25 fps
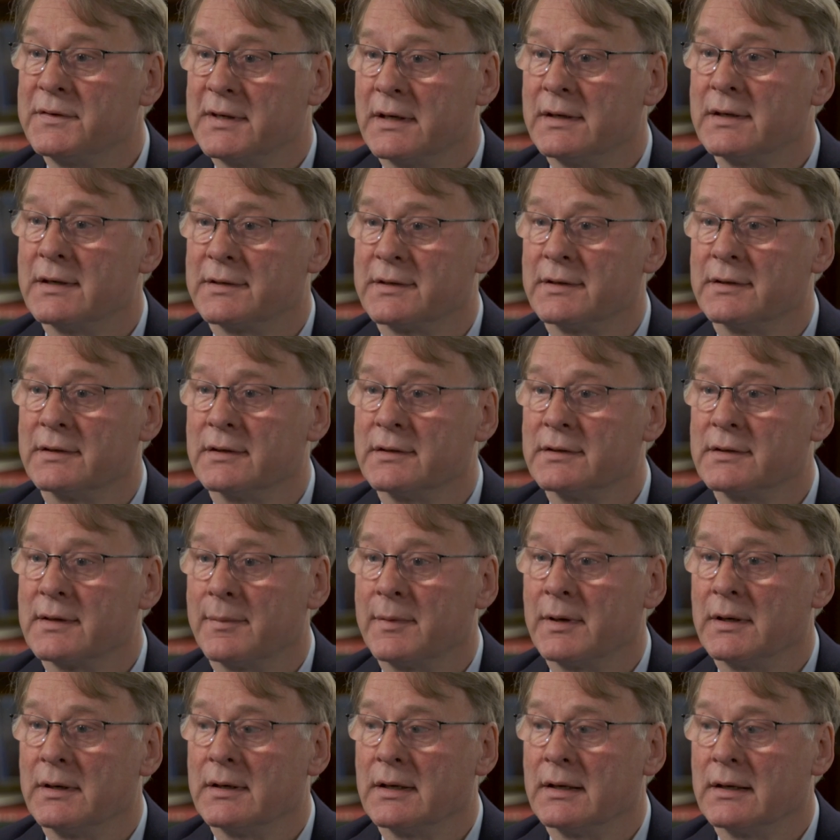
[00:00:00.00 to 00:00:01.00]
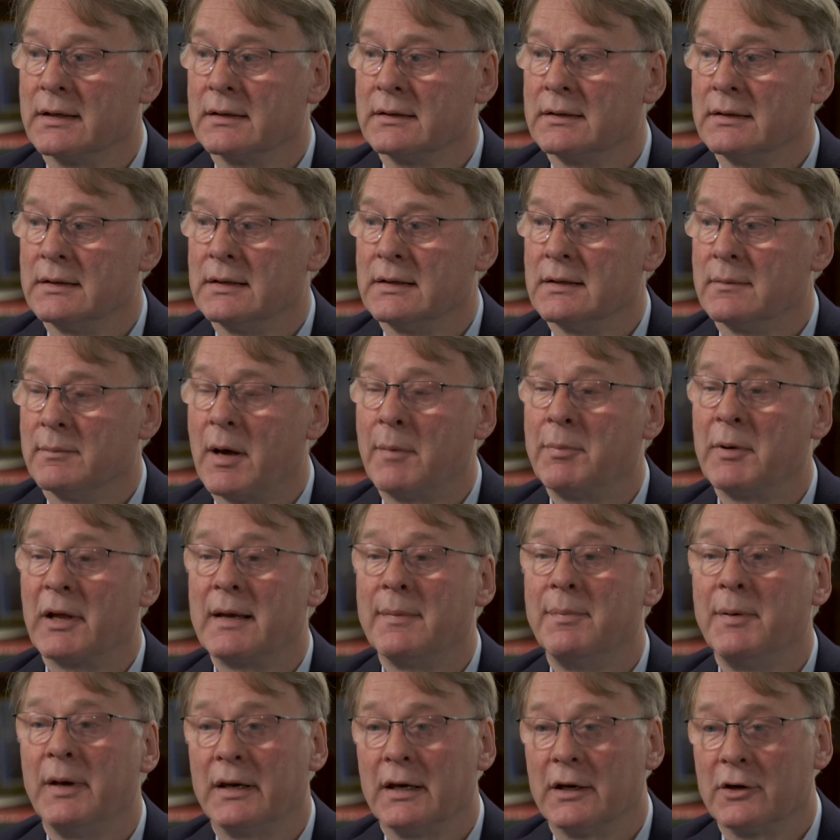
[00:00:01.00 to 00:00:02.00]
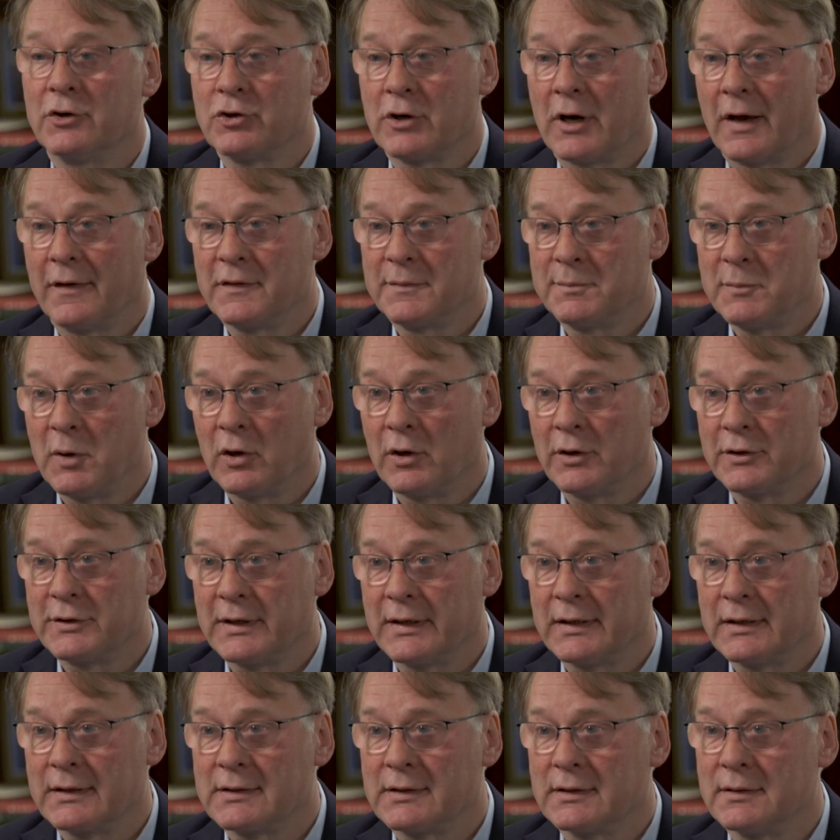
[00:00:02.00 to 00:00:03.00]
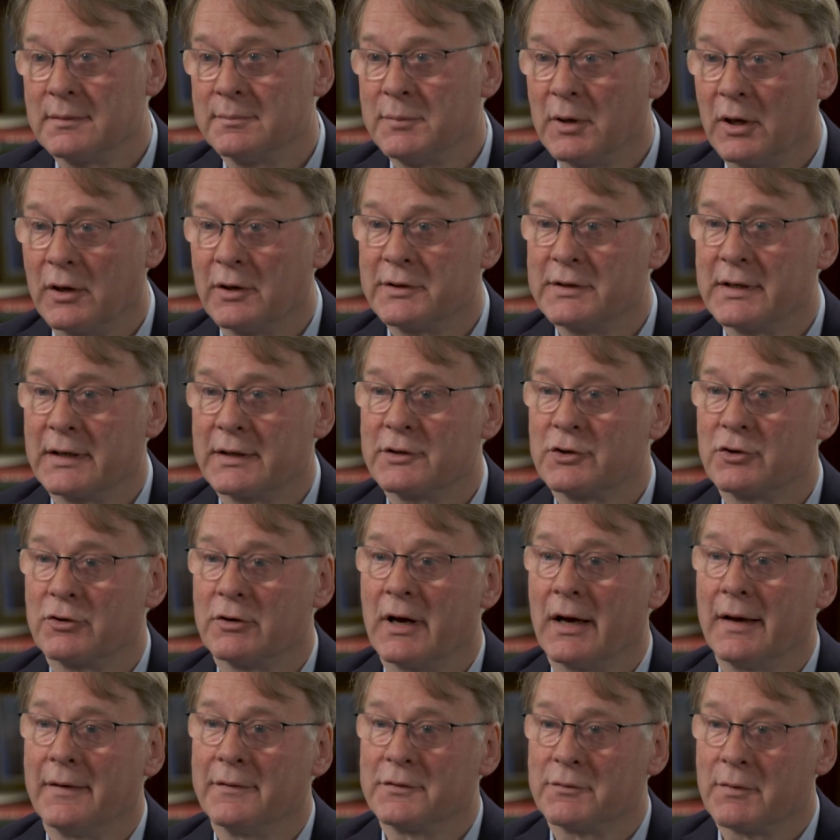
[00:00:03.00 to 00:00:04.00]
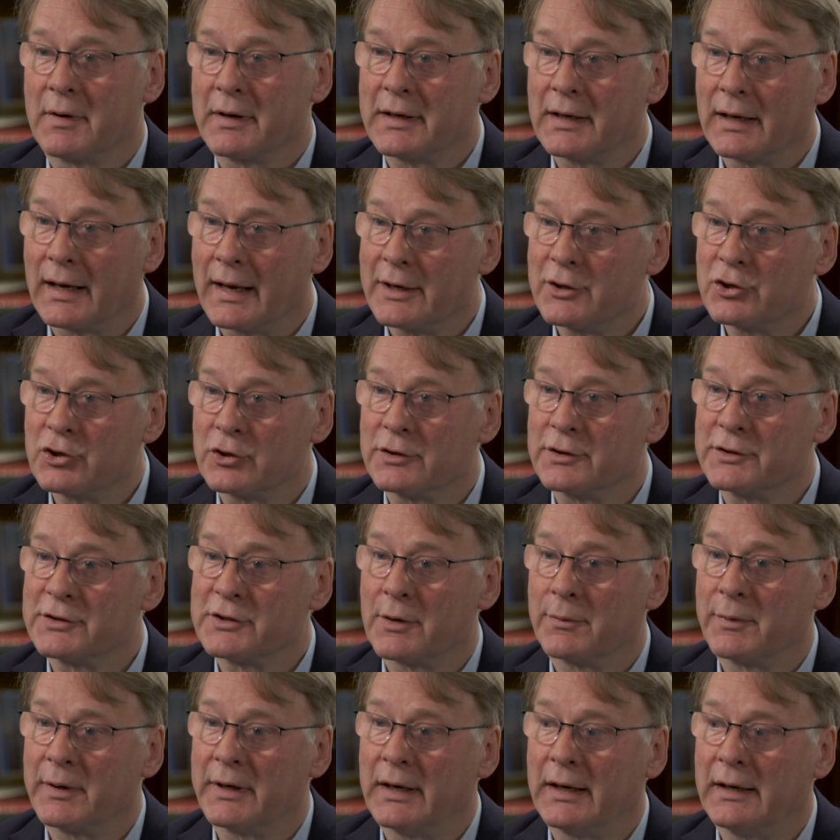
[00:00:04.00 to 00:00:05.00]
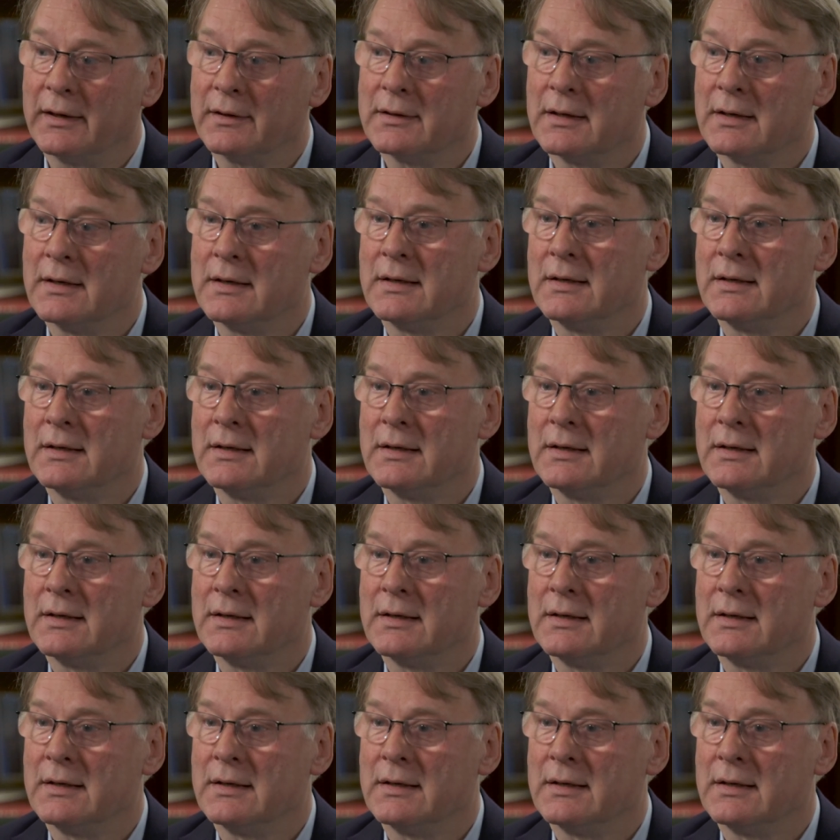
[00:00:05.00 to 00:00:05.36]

citizens. I mean, public opinion drives politics, and politics drives regulation. So we need